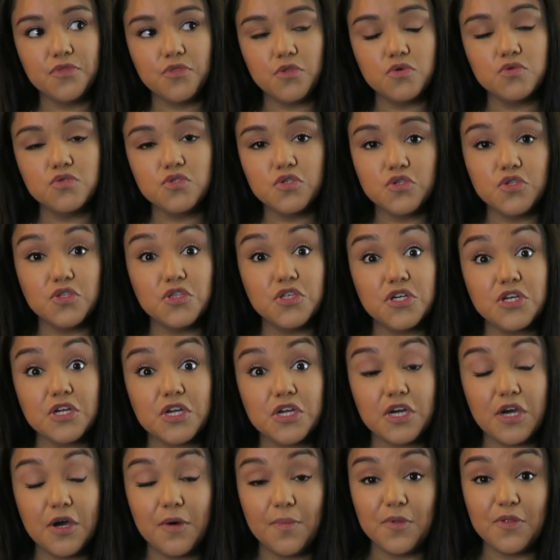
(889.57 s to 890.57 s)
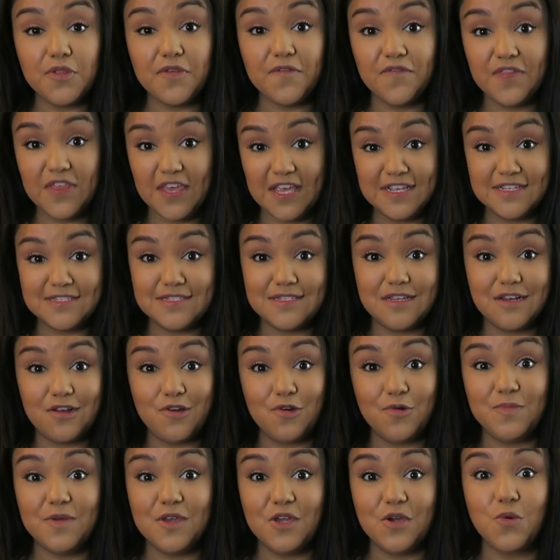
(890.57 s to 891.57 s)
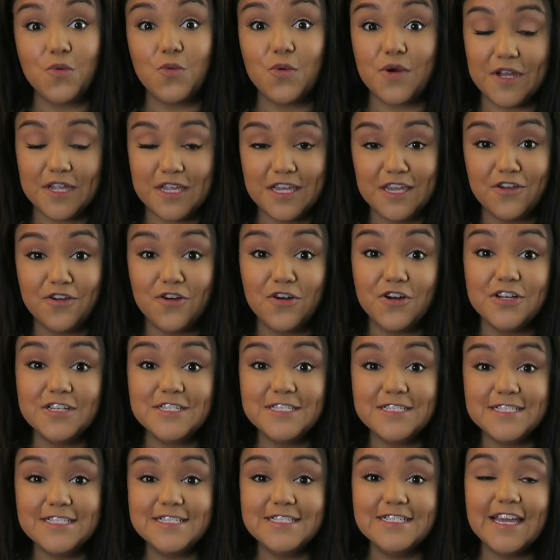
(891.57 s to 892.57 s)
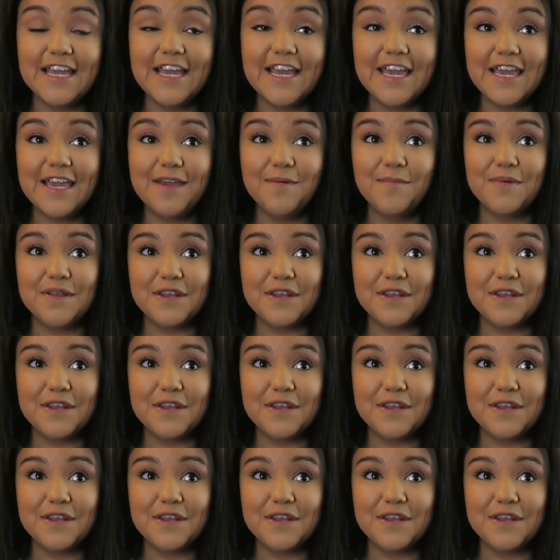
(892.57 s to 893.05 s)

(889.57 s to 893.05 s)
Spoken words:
those are the couple of things that I'll be working on today,